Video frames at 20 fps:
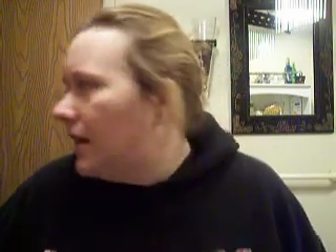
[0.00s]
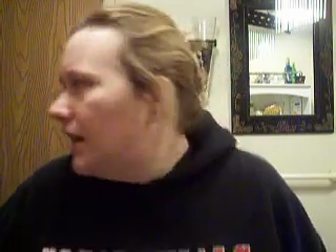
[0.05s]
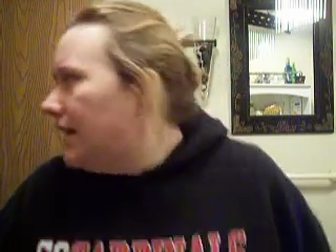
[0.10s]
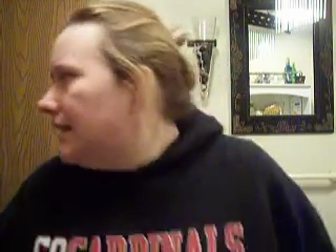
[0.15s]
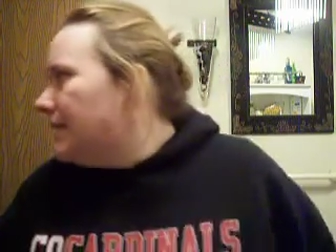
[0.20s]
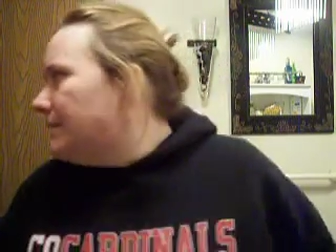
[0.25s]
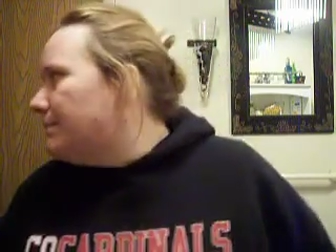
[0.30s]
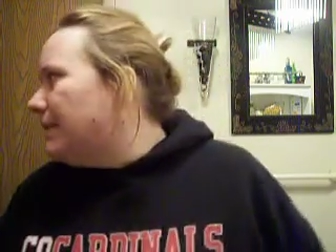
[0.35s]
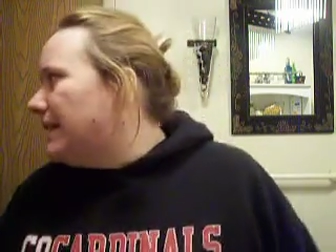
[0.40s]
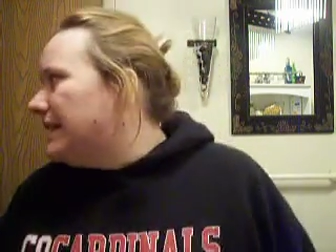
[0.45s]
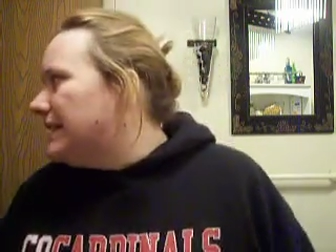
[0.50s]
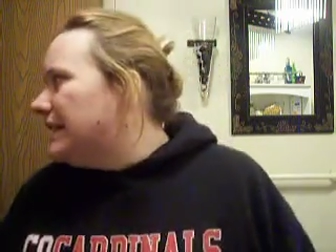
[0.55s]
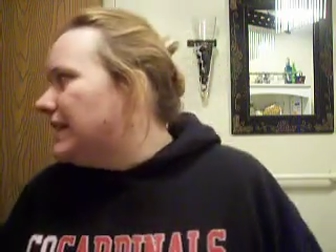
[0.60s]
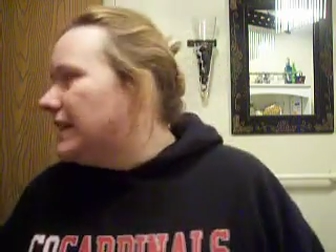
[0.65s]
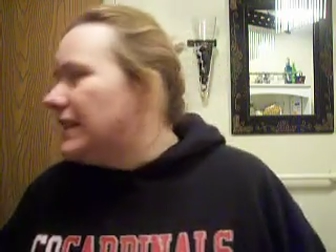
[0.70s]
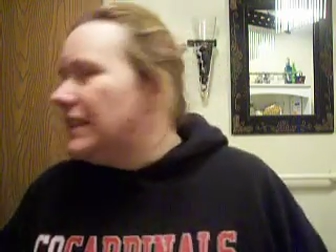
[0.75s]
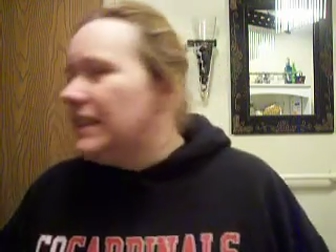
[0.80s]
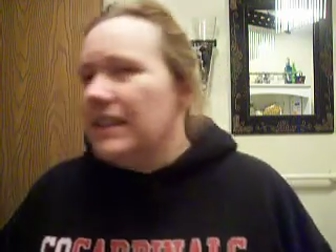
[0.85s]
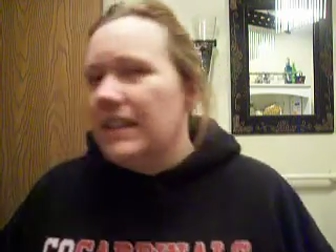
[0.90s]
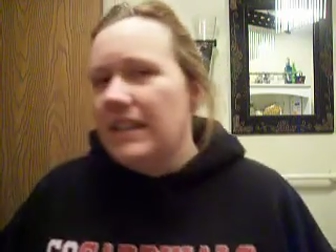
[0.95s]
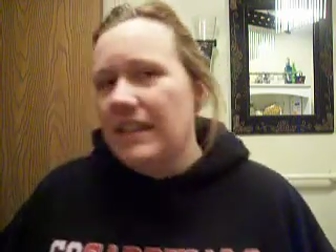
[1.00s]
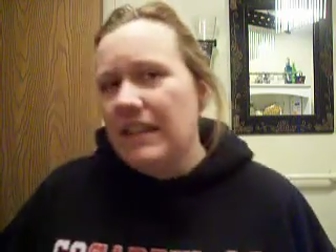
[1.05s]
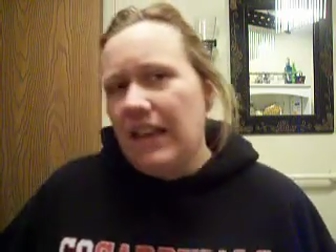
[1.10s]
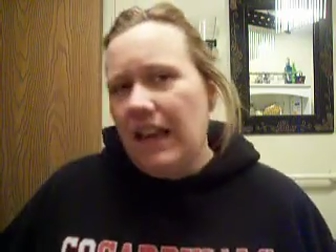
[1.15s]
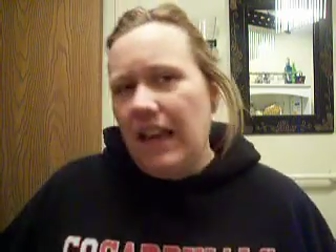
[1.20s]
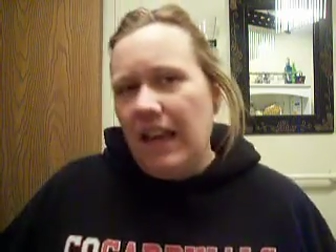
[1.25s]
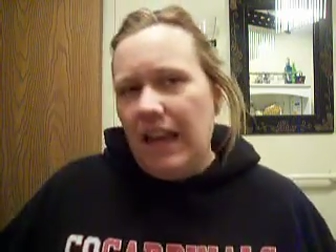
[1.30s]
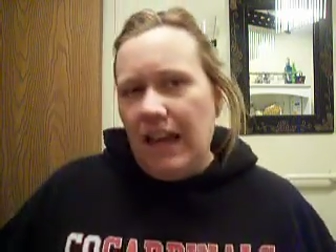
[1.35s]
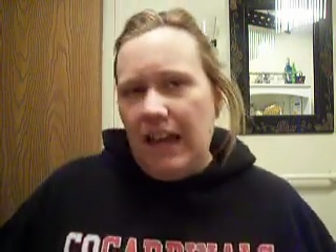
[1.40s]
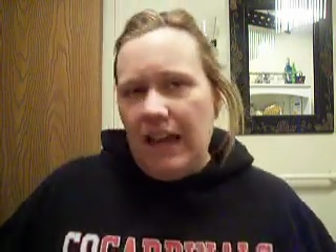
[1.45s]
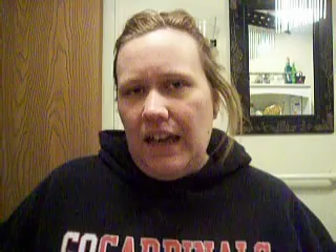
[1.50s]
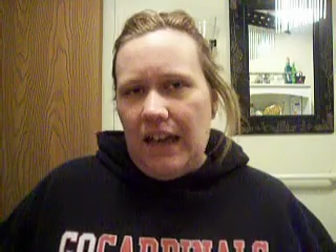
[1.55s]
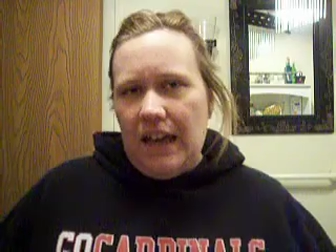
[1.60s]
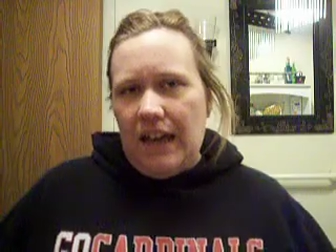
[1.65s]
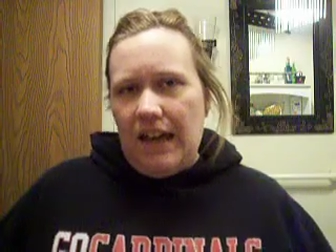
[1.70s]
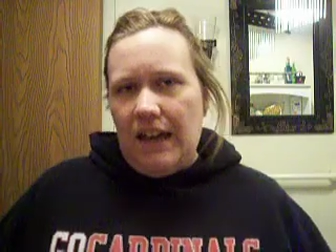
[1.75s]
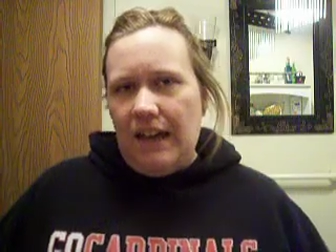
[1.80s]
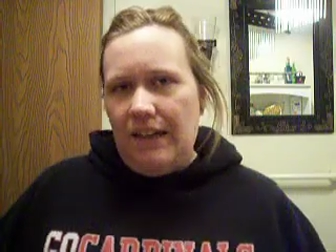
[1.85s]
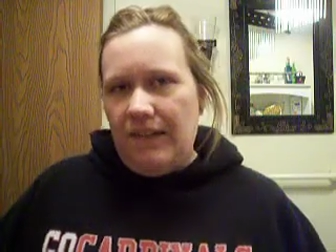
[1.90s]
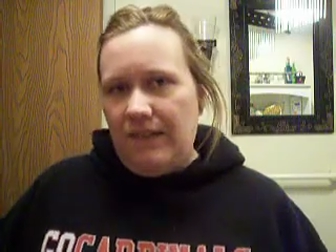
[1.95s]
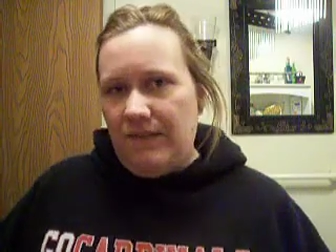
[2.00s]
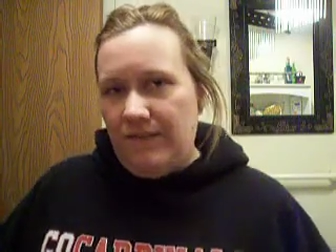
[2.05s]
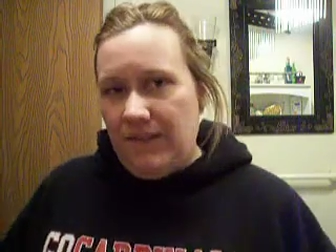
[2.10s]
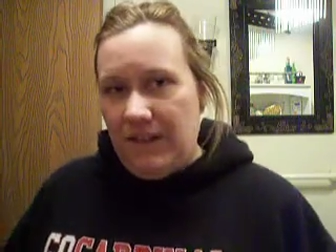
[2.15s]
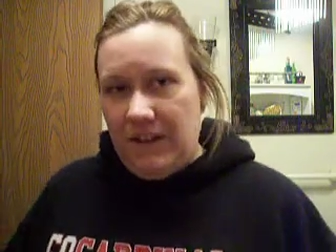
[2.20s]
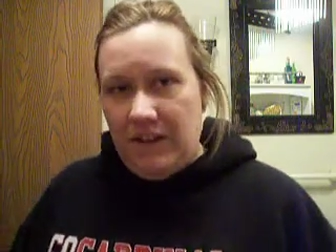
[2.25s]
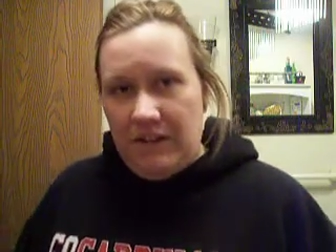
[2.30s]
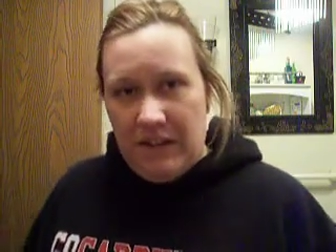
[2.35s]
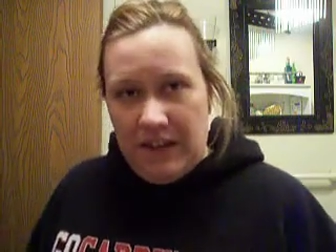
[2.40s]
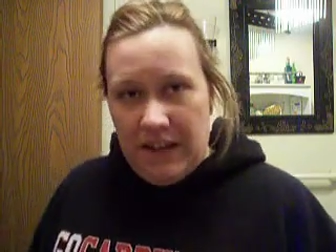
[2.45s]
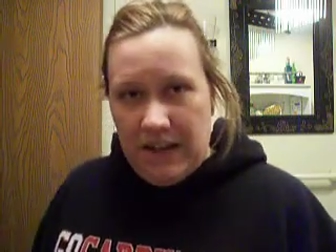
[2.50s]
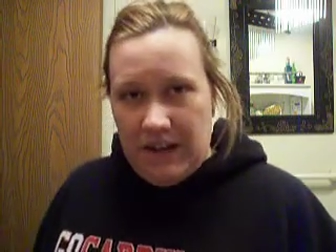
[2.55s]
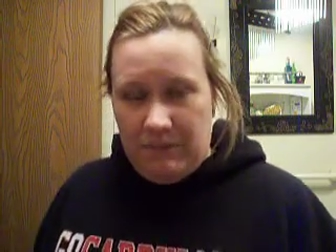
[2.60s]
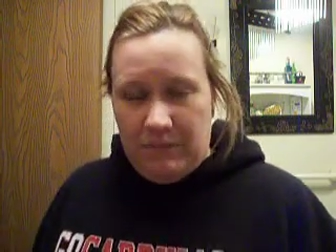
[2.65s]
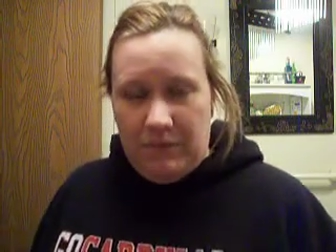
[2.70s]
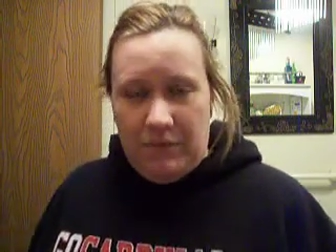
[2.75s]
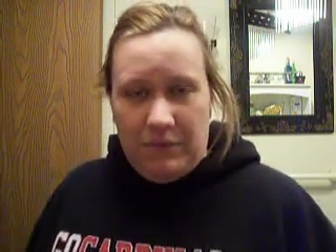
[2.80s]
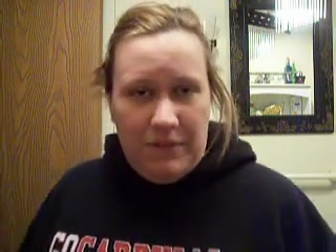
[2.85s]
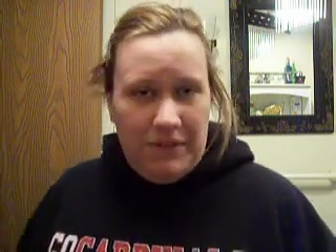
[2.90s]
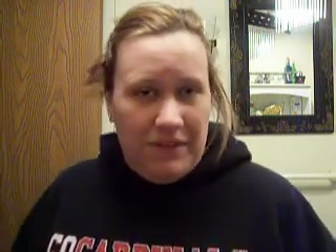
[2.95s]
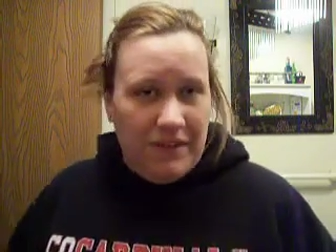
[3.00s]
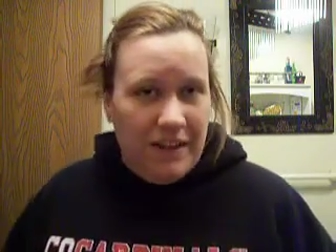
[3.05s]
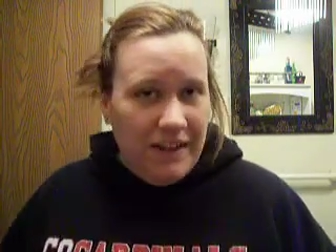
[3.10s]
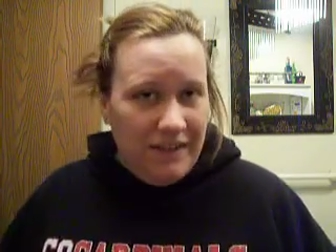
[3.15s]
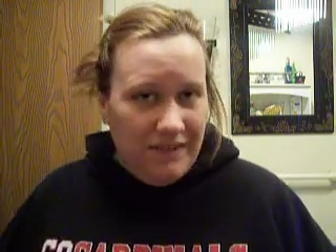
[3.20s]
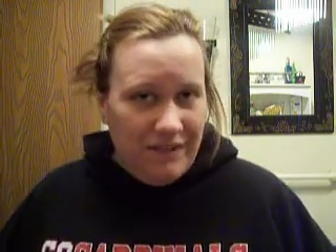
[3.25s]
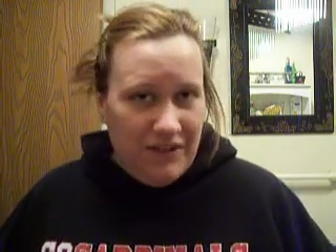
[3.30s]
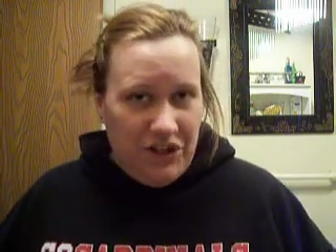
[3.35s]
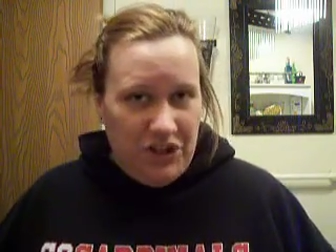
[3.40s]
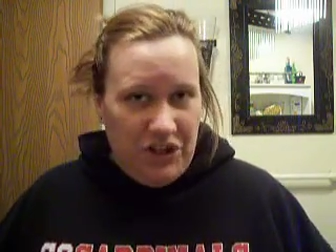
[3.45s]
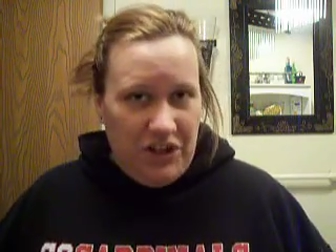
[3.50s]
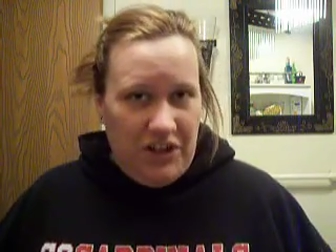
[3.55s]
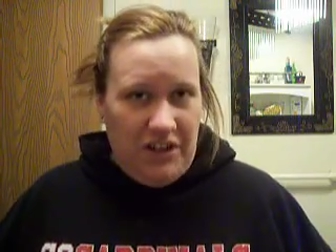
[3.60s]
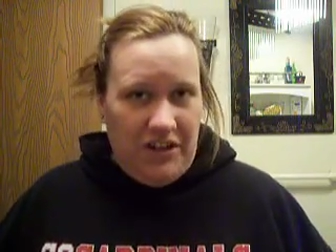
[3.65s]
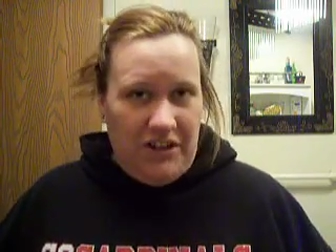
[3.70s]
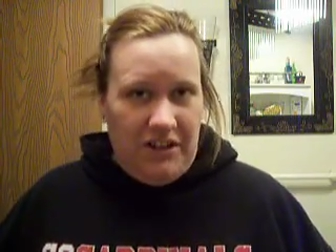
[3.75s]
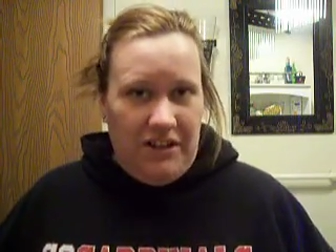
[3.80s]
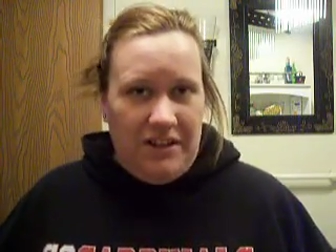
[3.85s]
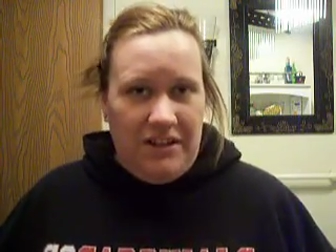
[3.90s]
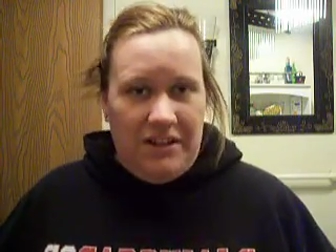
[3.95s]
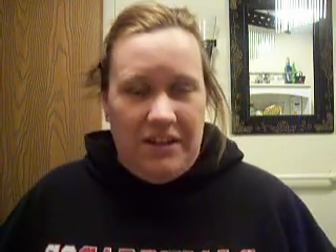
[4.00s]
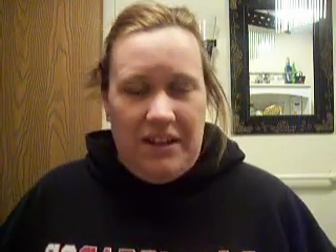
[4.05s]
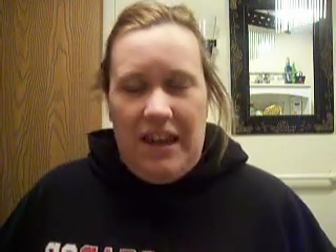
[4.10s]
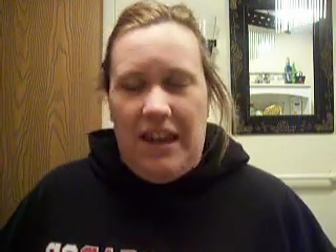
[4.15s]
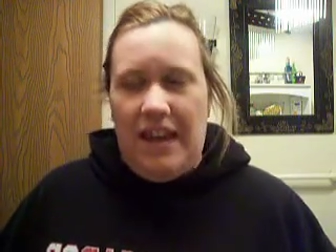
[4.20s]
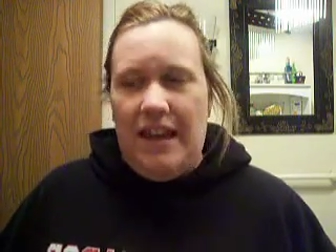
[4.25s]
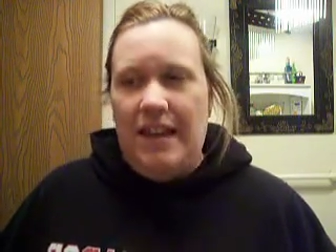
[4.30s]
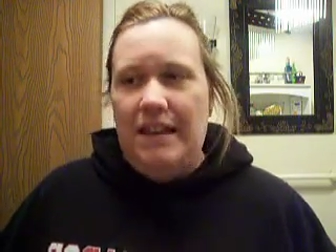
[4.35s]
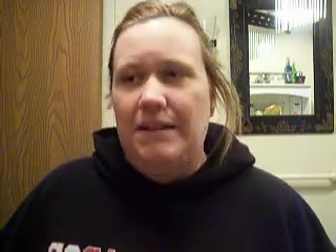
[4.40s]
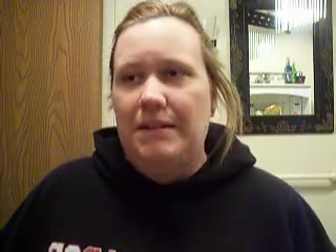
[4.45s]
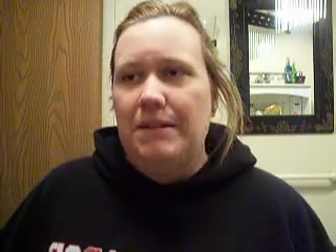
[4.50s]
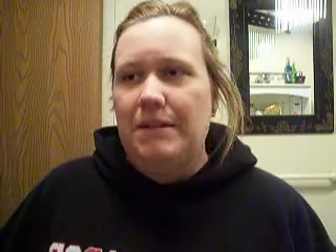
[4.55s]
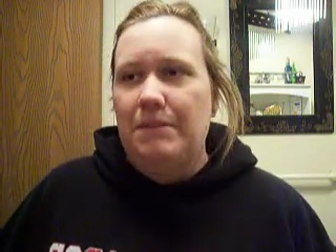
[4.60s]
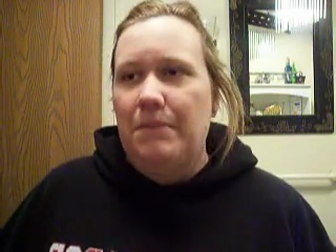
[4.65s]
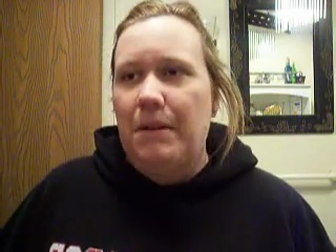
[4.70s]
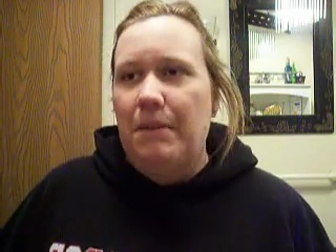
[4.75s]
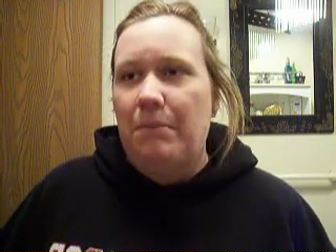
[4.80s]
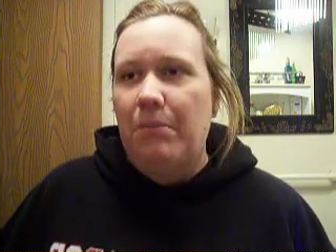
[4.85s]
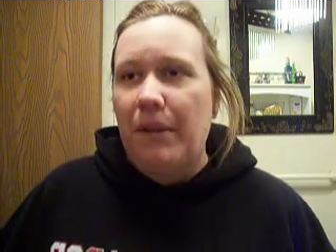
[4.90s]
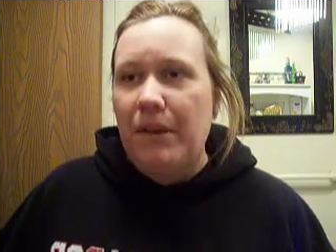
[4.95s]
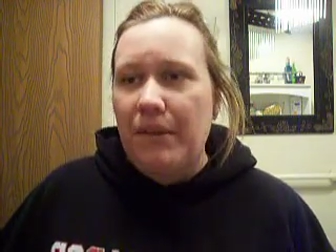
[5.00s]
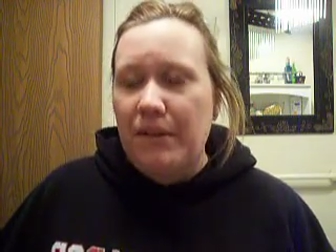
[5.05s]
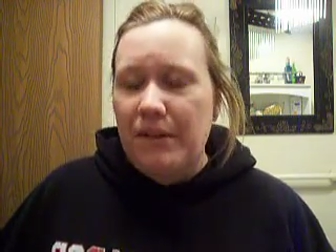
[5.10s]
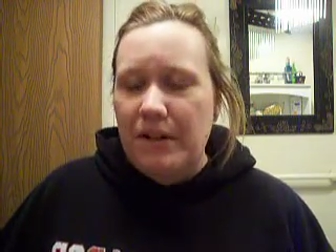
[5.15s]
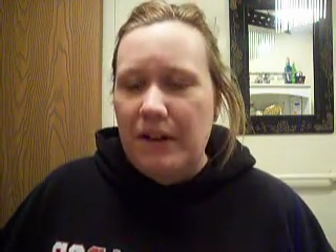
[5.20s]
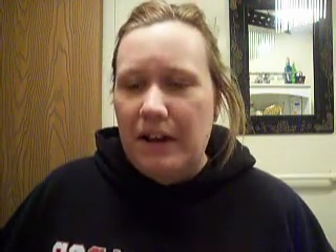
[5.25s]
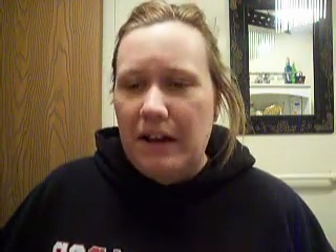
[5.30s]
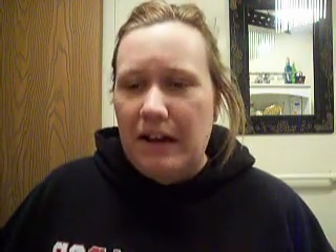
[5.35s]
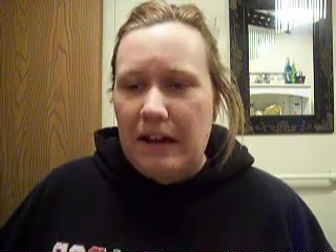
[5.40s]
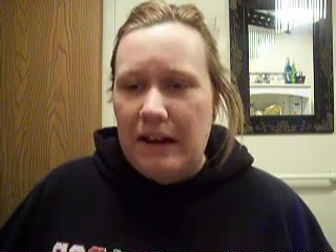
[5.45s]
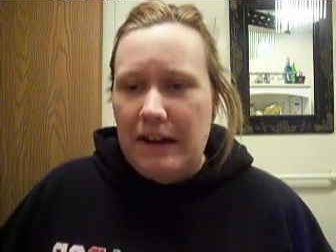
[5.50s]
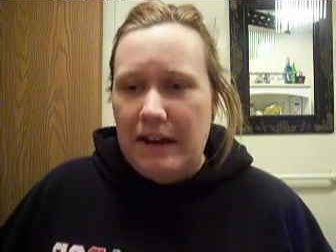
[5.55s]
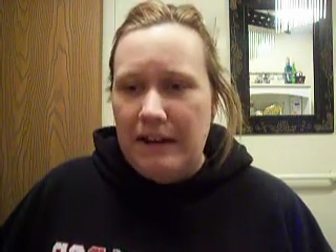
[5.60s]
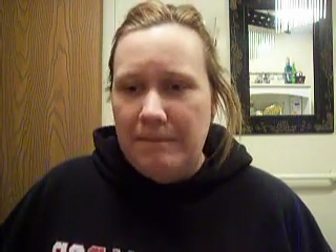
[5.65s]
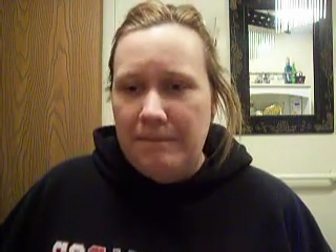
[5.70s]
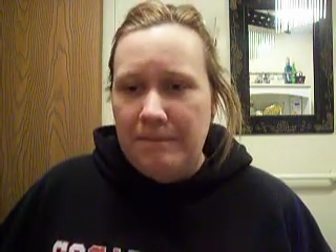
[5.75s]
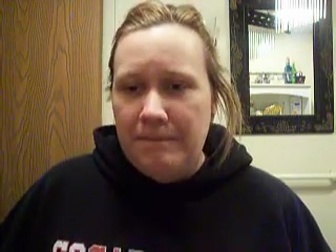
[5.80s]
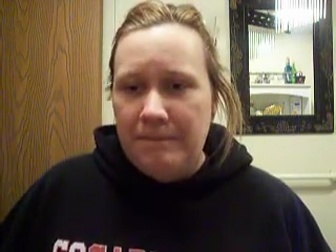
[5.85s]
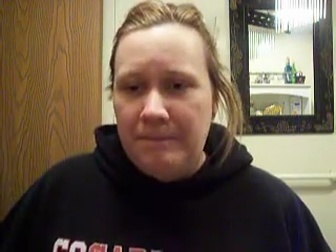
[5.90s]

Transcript: it's basically a video camera with night vision in it. And my brother and I